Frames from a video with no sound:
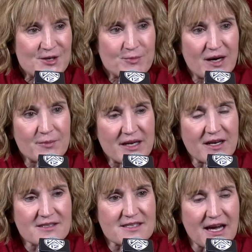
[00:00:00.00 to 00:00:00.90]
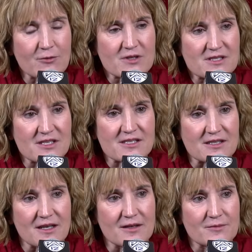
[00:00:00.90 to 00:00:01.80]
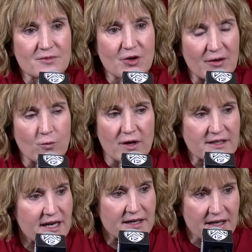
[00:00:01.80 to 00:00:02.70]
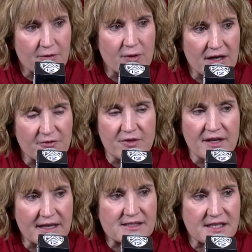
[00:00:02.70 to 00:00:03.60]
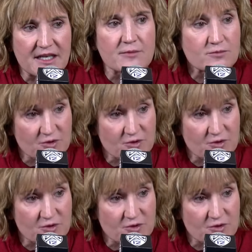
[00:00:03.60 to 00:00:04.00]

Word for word: But because that was just a you had one day to get ready for the next team,